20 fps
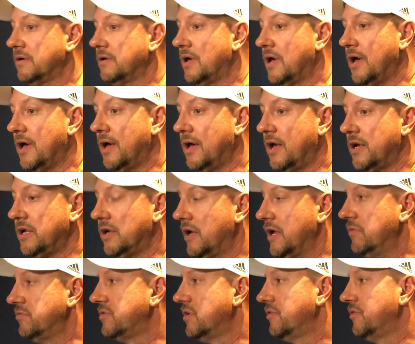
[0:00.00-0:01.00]
Uh, you know, he
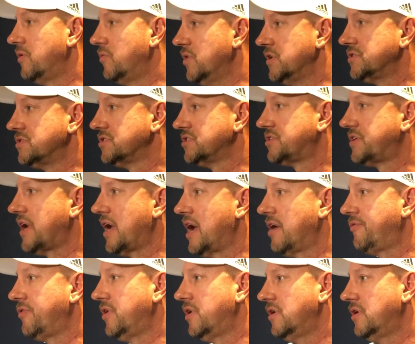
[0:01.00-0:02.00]
was on the original staff
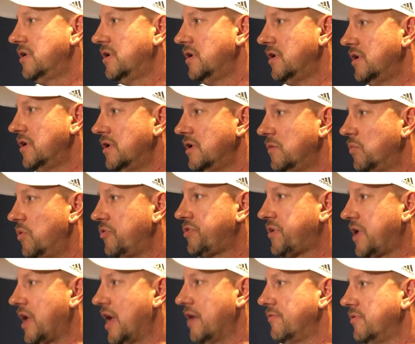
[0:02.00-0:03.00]
here with
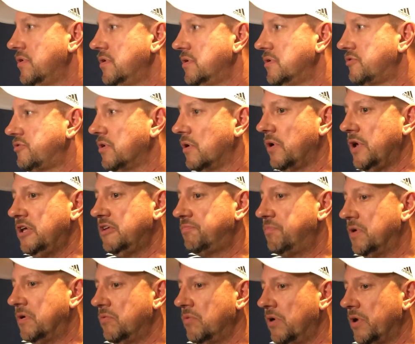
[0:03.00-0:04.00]
Kevin, so he's
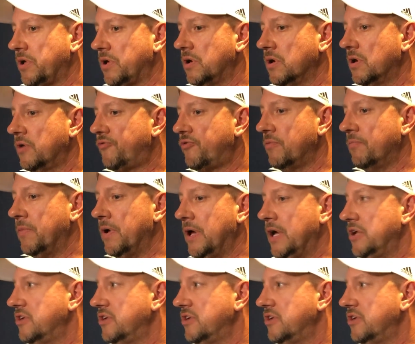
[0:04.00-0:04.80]
been really good for me.